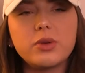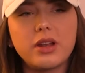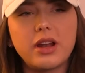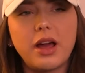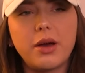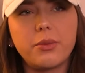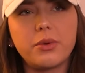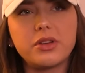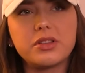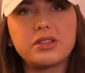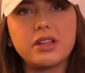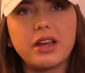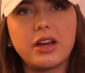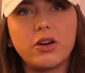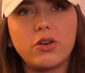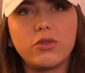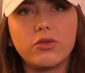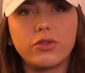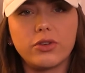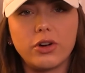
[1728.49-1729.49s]
what I will say
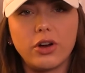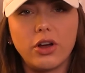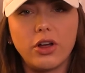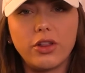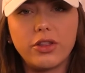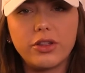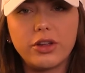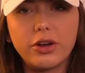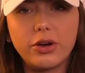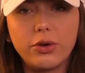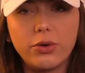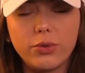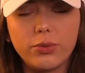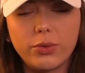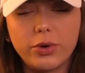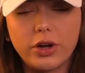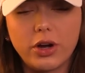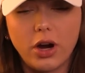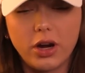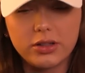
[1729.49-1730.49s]
overall, though,
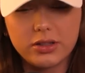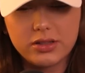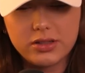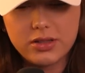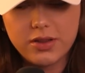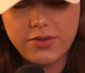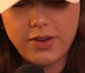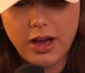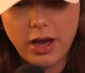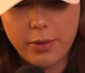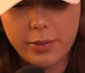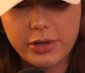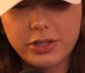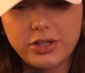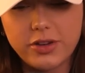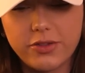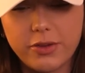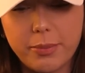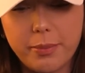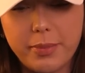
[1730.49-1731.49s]
regardless of how
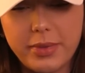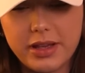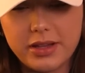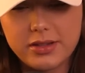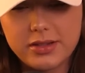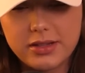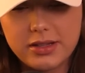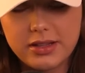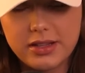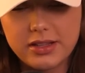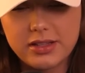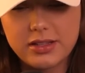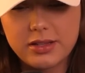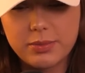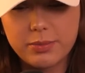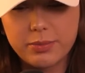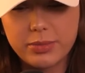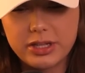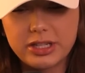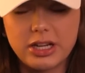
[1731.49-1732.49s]
much of a miss this
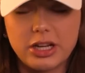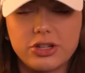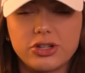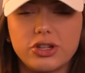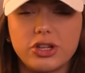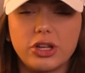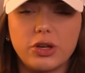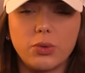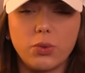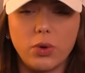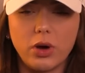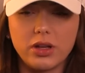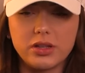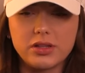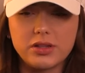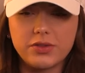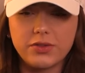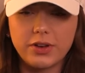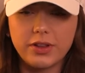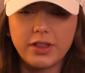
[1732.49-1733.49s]
potentially
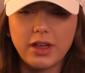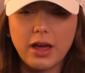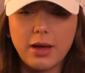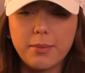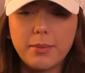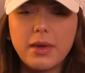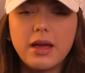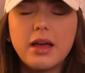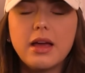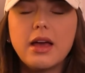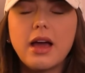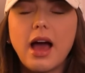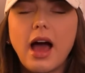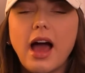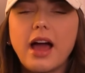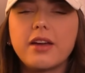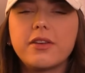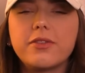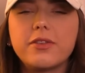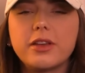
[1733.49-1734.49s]
was for them,
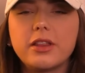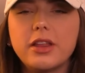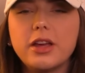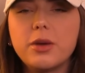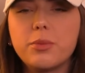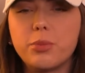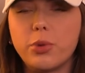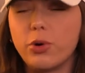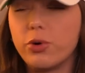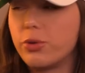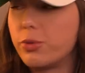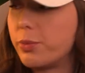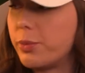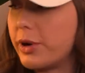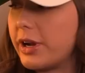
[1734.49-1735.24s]
I feel like both